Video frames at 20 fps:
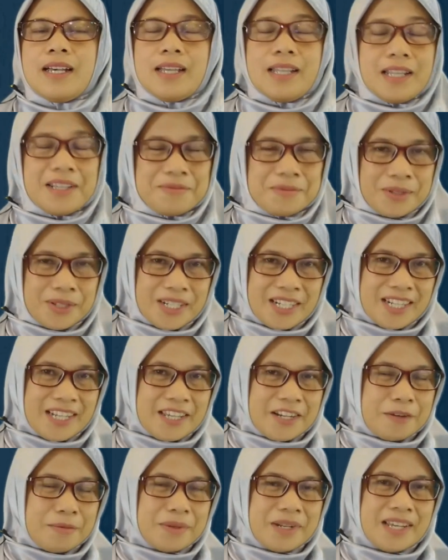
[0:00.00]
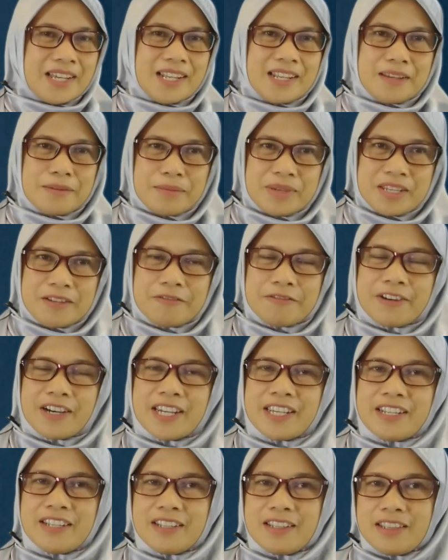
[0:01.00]
Alhamdulillahirrahmanirrahim,
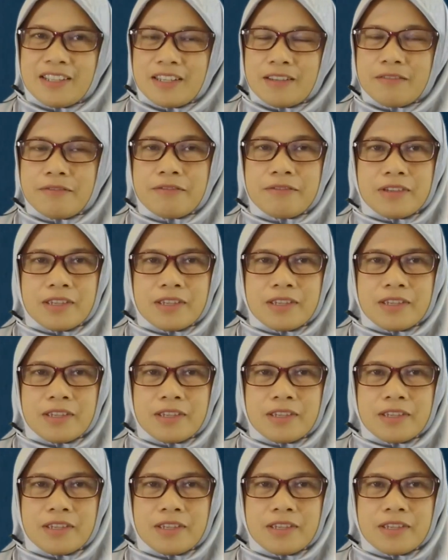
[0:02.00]
finally